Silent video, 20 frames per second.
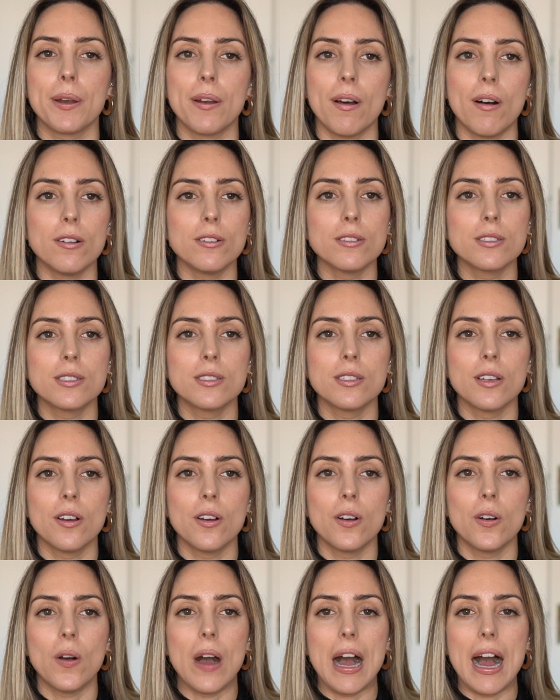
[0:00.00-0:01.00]
but
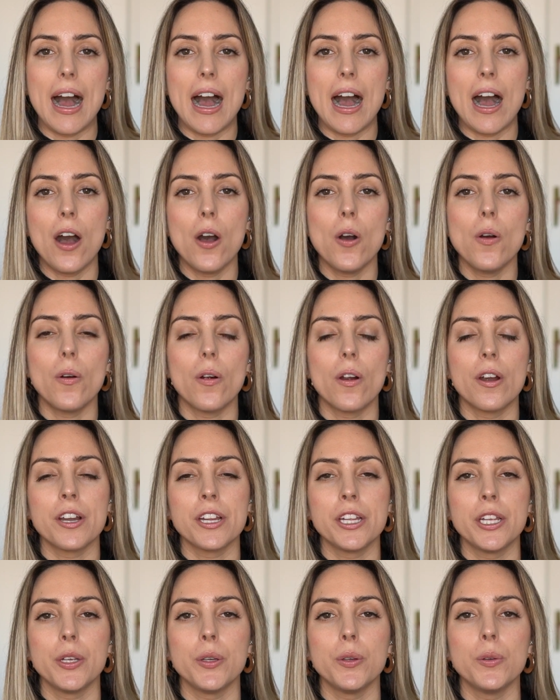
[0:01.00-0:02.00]
also how
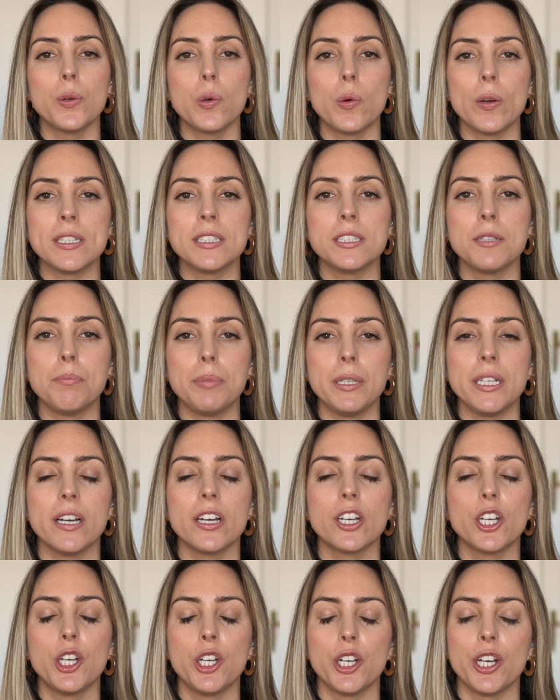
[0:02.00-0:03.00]
are you going to
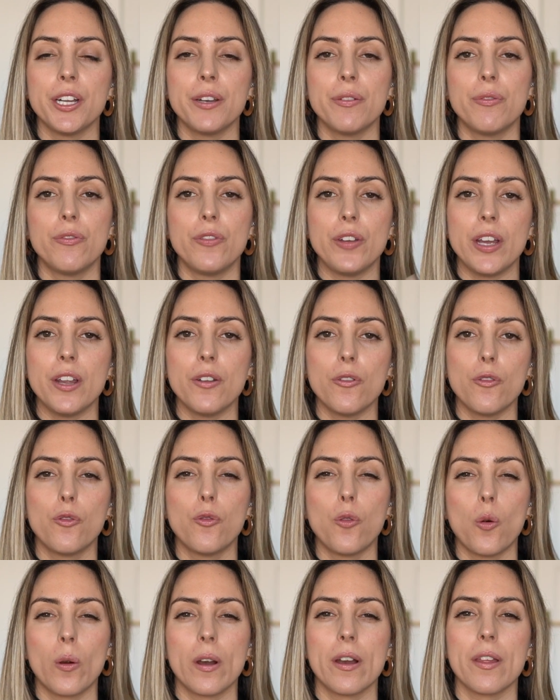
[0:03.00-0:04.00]
be a good
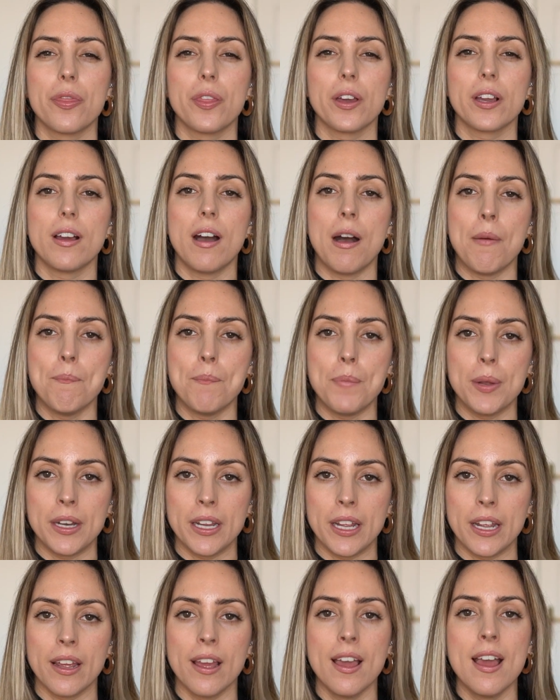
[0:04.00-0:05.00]
fit for the
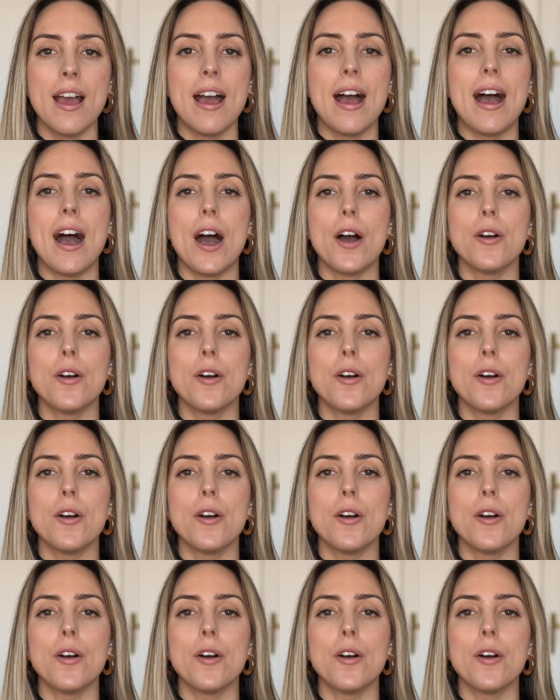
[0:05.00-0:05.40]
company?